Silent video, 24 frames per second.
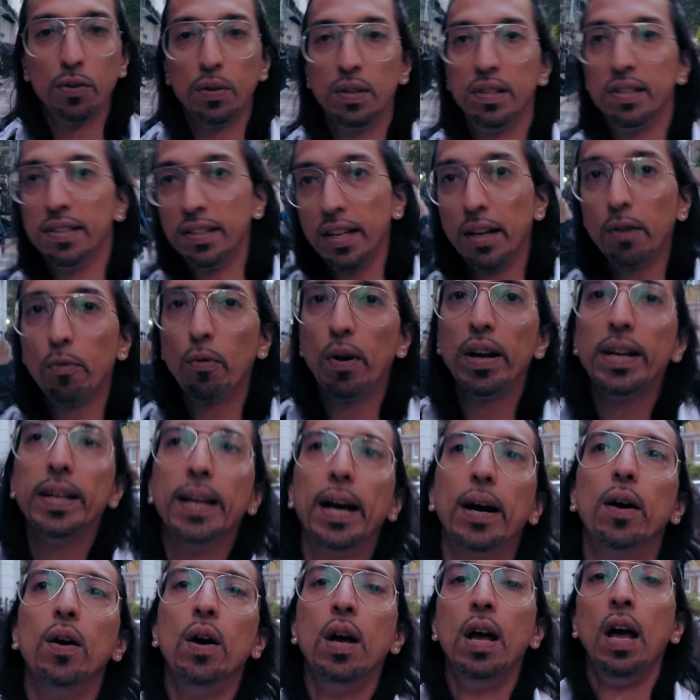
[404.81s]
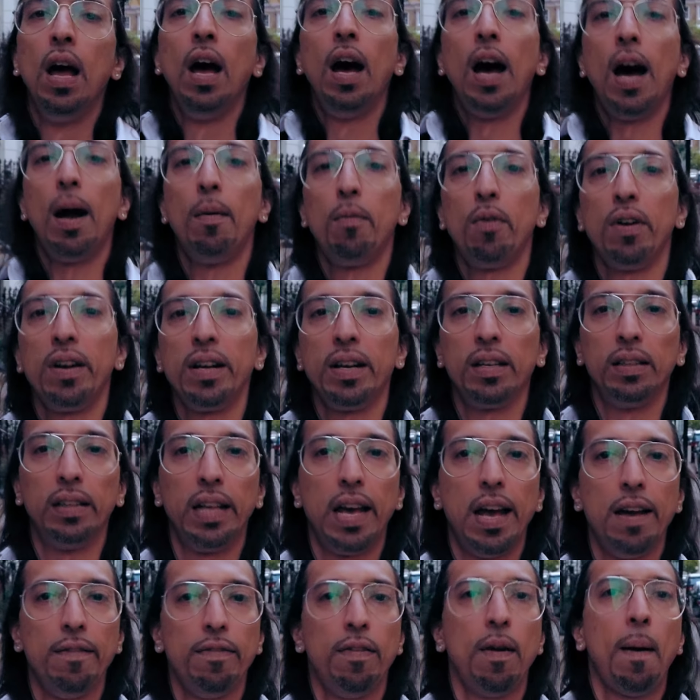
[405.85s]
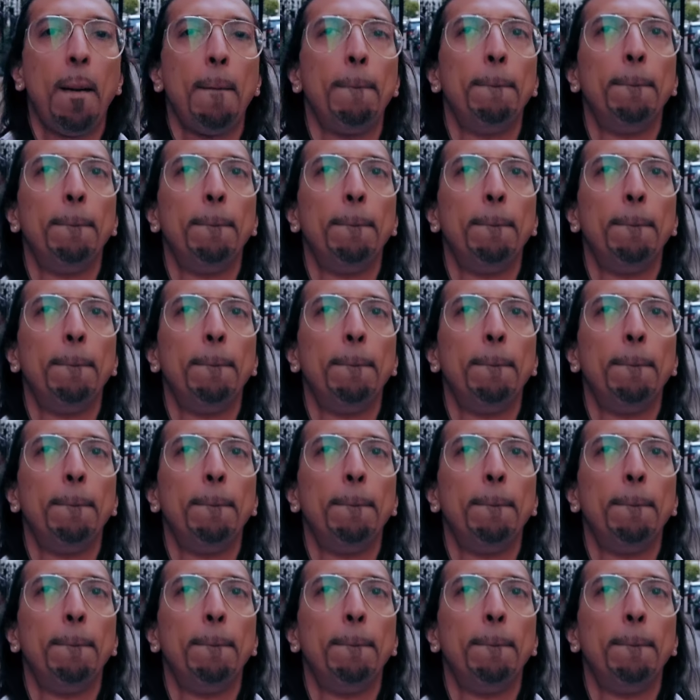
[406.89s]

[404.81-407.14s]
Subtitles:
So instead, right now, I'm running a lav,